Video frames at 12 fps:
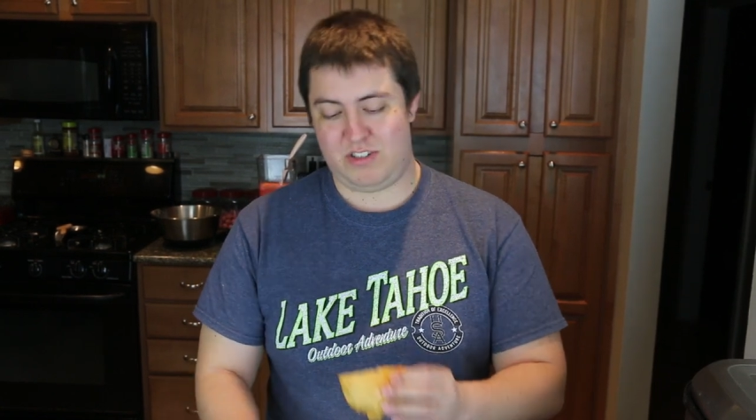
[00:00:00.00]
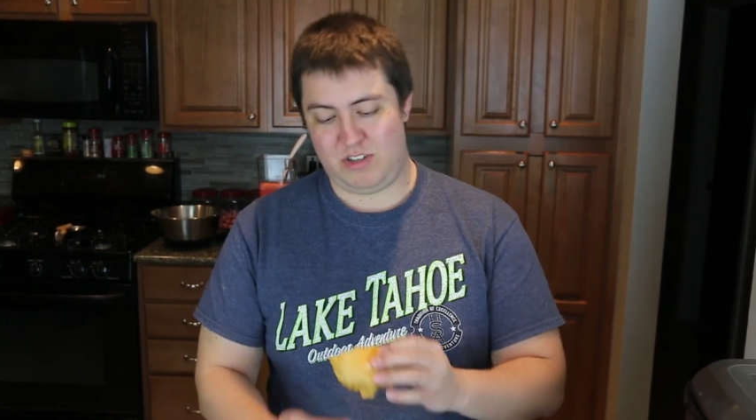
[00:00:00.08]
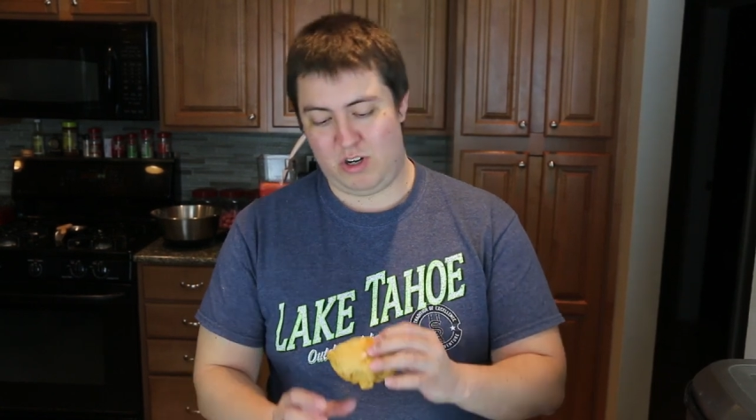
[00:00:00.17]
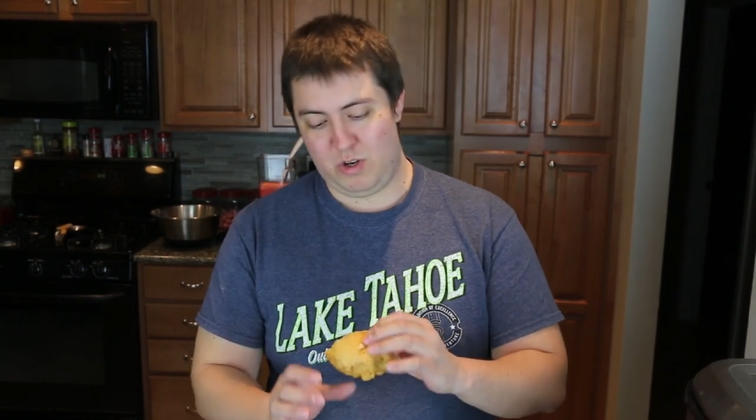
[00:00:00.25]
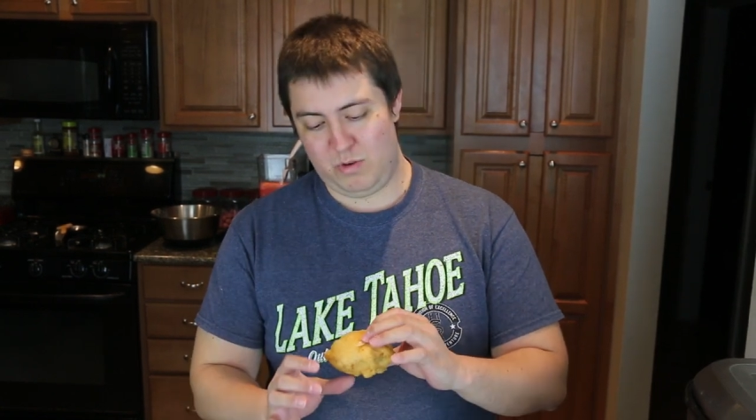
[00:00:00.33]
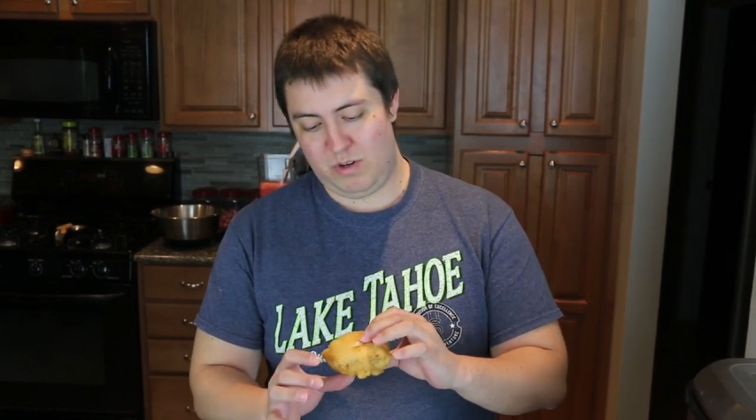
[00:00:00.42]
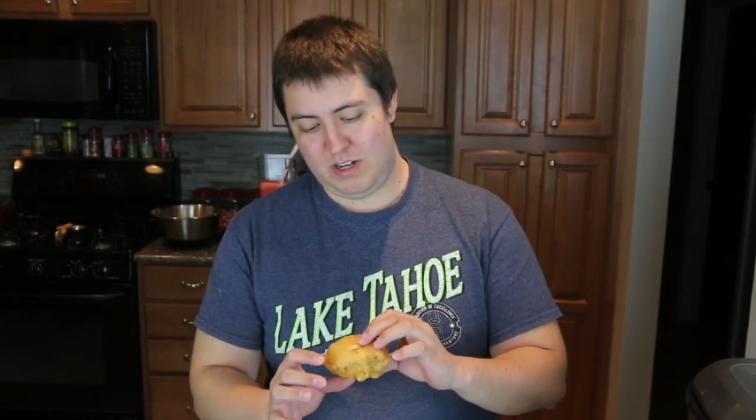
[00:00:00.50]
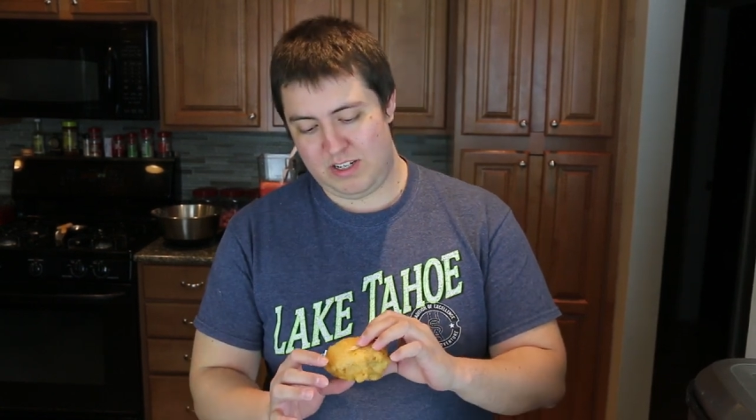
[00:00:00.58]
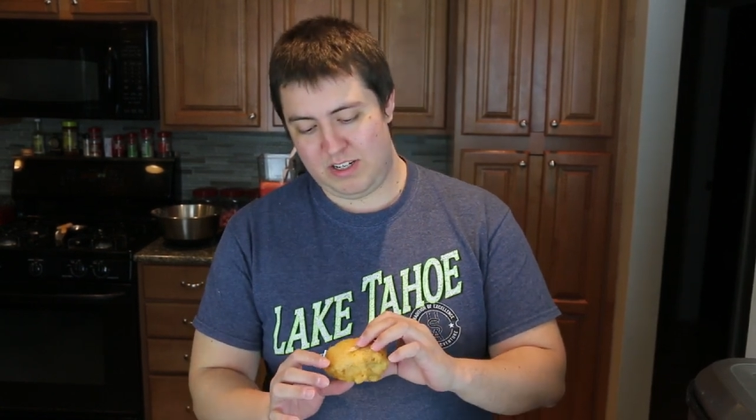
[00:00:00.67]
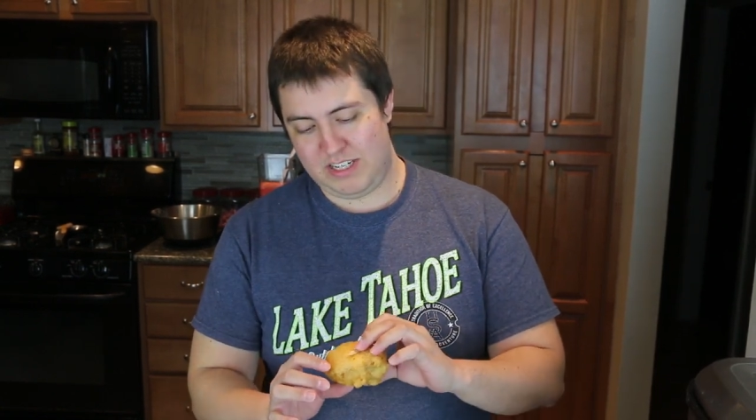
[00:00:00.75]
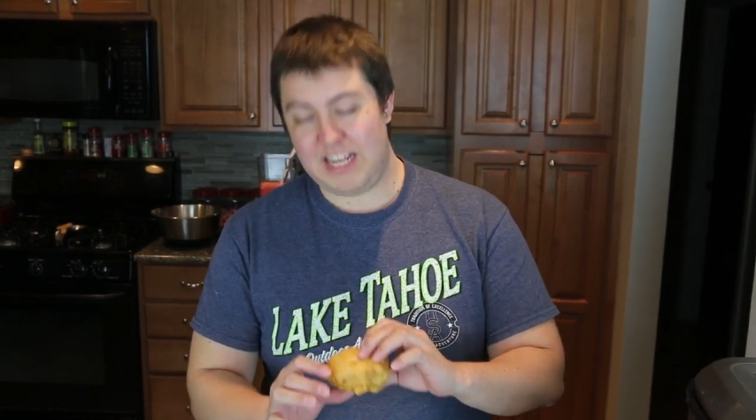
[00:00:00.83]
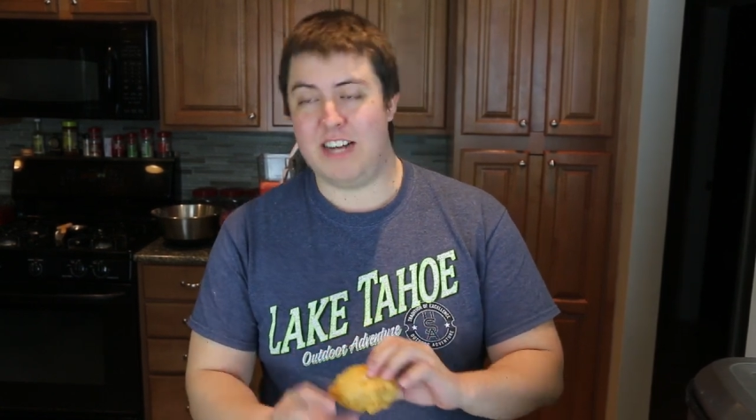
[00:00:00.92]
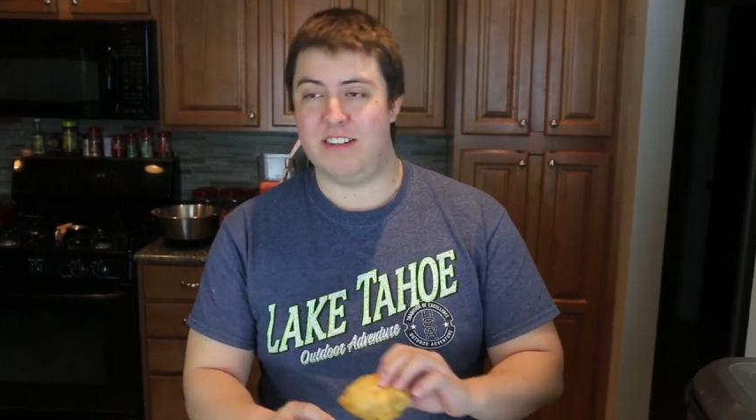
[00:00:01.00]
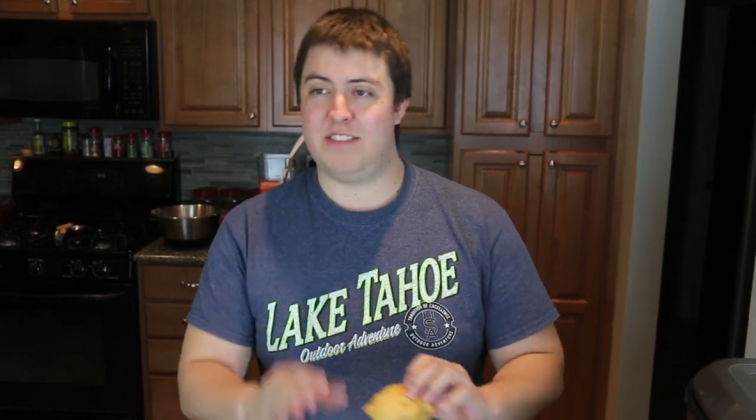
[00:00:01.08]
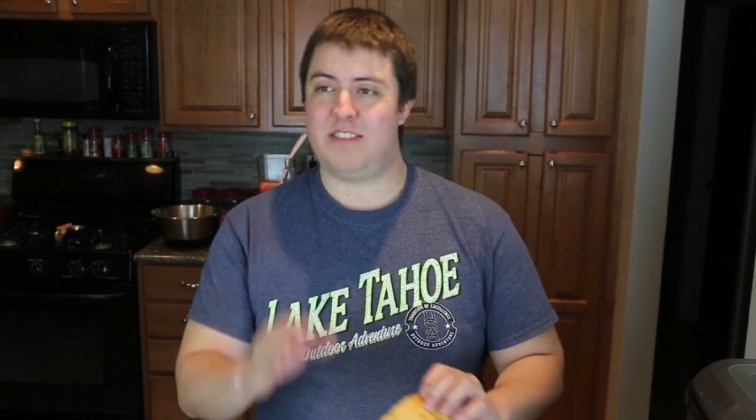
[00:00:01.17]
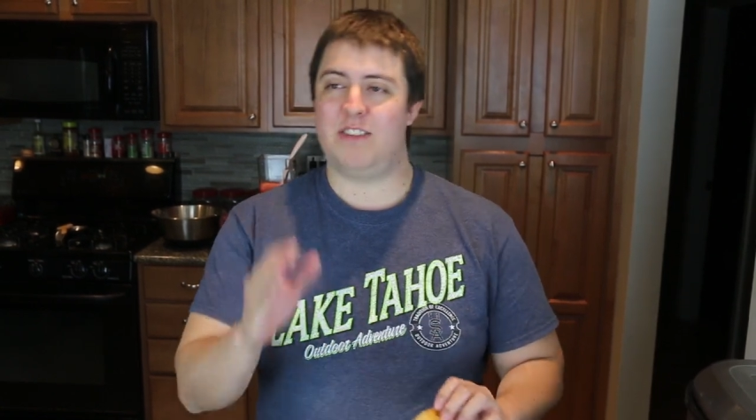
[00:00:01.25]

So yes,